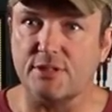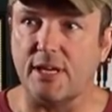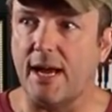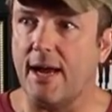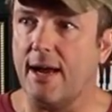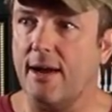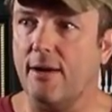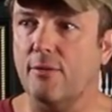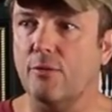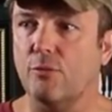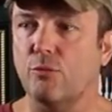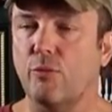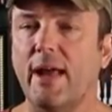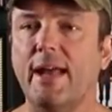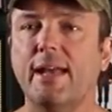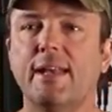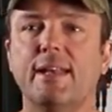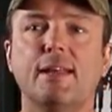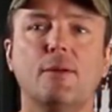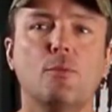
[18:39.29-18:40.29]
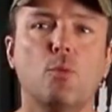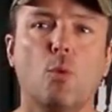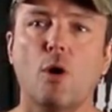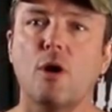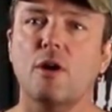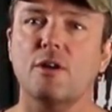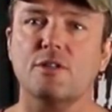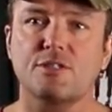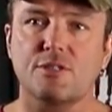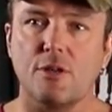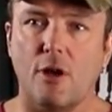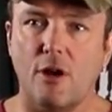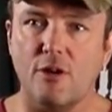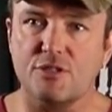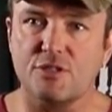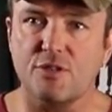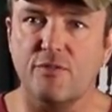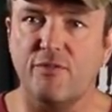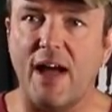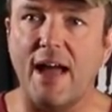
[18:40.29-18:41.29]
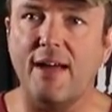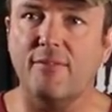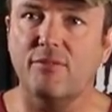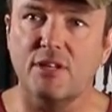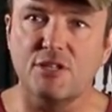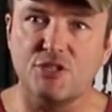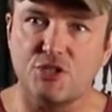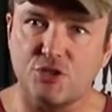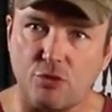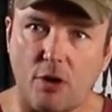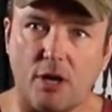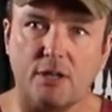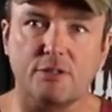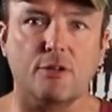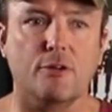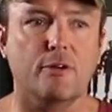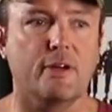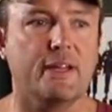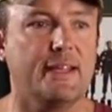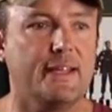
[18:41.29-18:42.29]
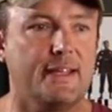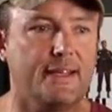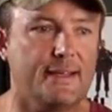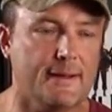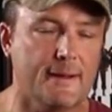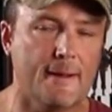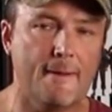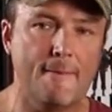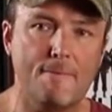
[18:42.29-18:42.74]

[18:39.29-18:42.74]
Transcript: Randy Wurst, our survival instructor, he